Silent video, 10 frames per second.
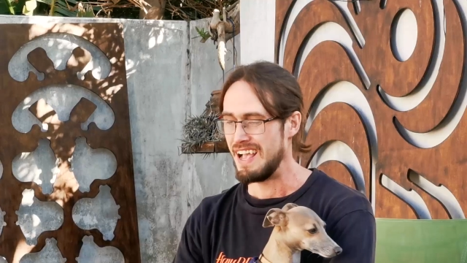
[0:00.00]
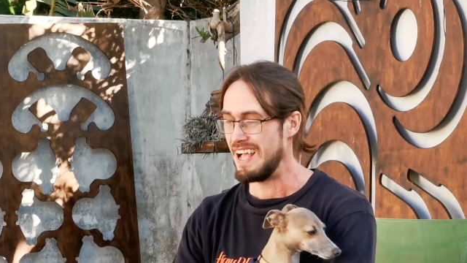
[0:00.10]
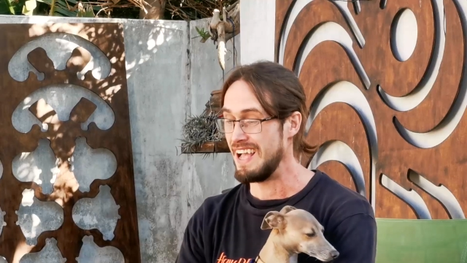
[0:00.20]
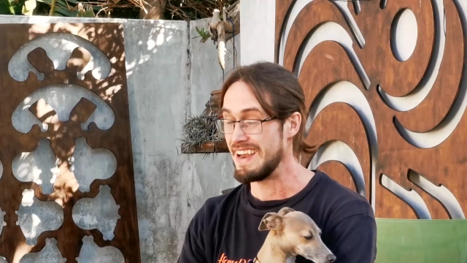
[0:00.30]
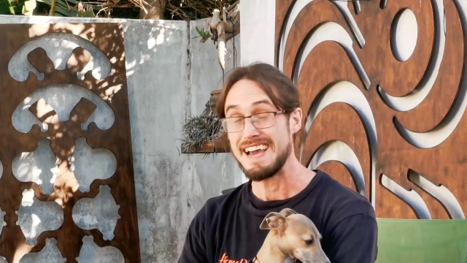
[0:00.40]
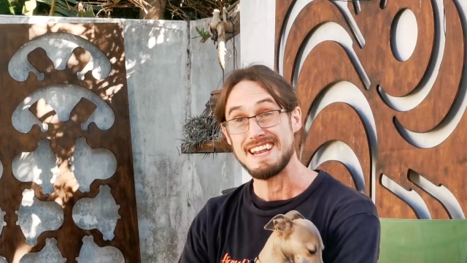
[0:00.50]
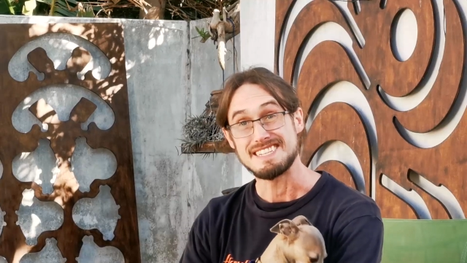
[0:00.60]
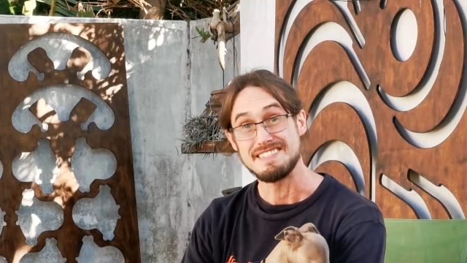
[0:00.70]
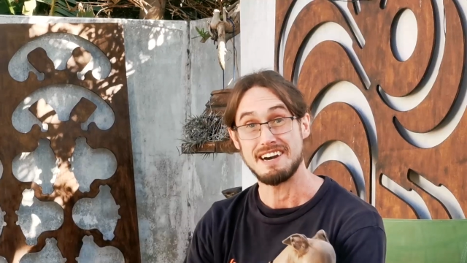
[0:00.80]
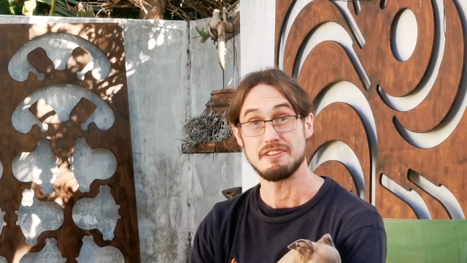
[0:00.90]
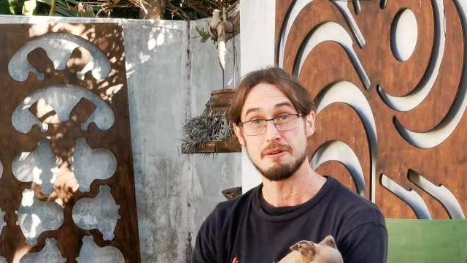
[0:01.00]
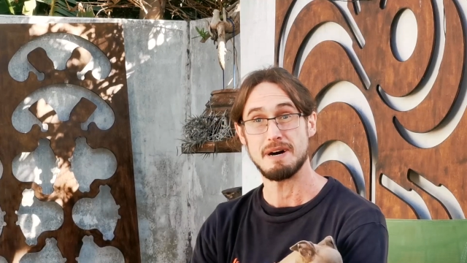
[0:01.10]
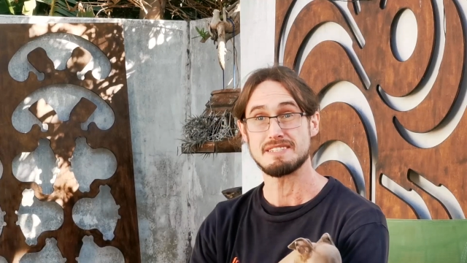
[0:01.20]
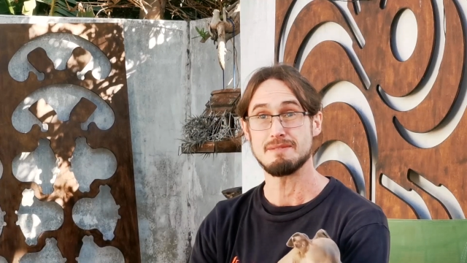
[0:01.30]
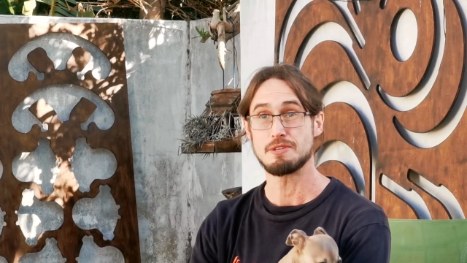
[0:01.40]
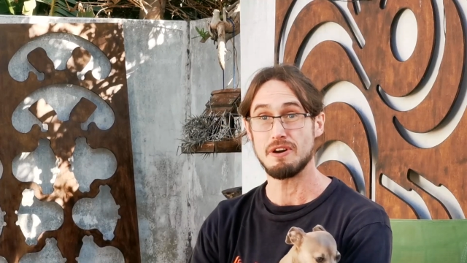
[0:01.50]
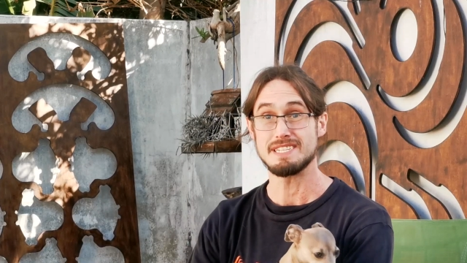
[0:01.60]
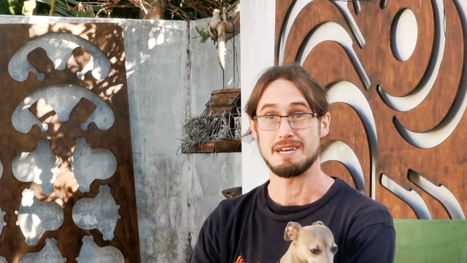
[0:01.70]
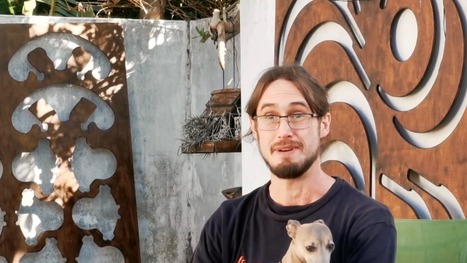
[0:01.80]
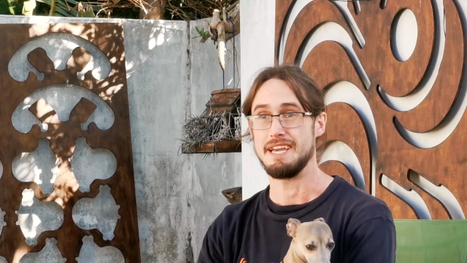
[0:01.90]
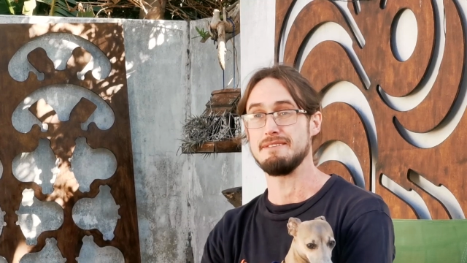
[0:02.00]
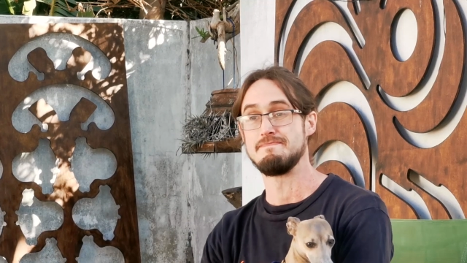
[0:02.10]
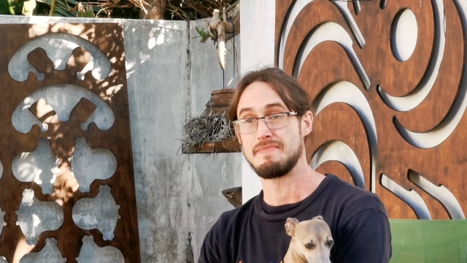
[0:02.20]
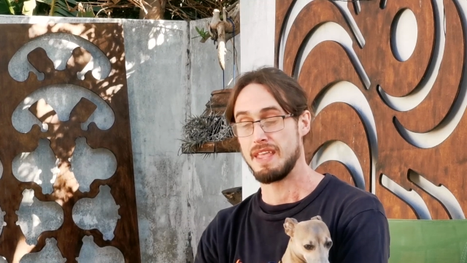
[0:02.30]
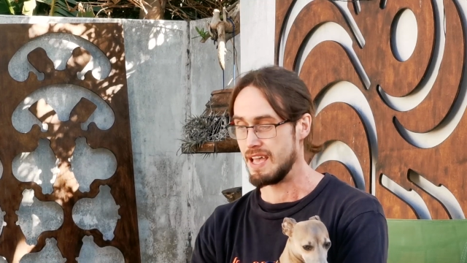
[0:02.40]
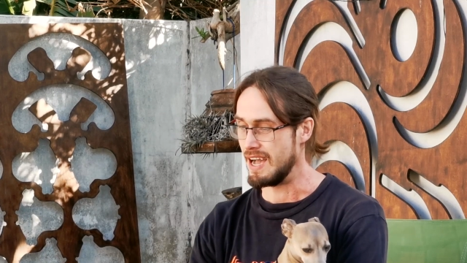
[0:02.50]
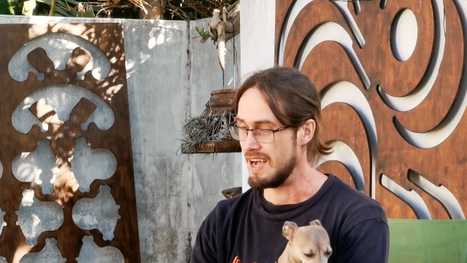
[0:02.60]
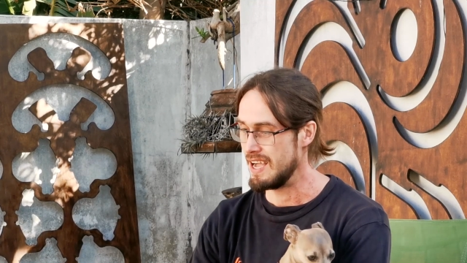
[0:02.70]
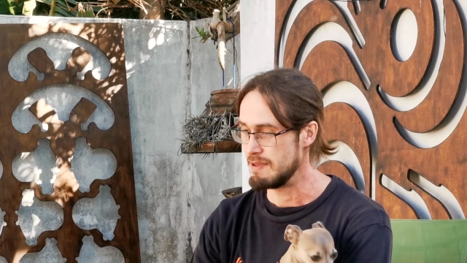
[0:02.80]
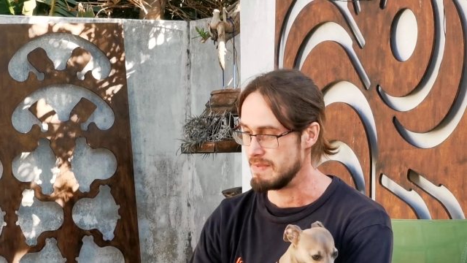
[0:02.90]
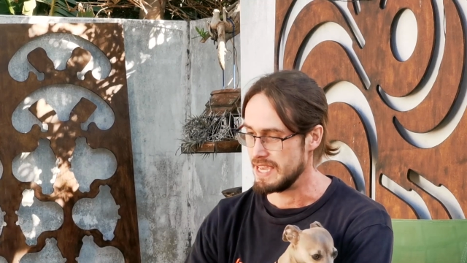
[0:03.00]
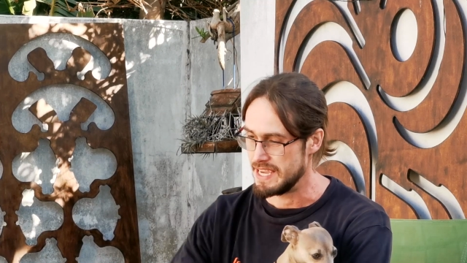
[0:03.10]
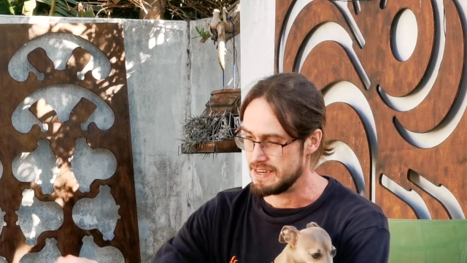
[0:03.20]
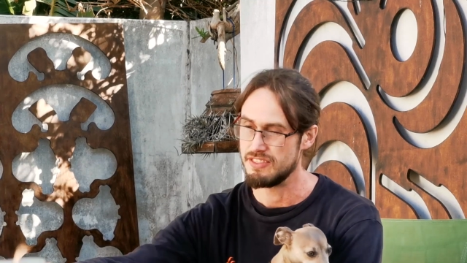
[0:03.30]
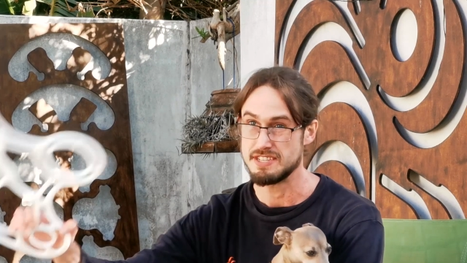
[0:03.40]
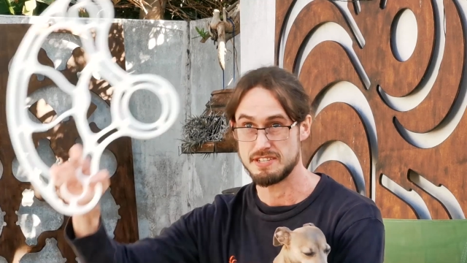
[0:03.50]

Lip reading: and I'd like to tell you about some toys I made. I made this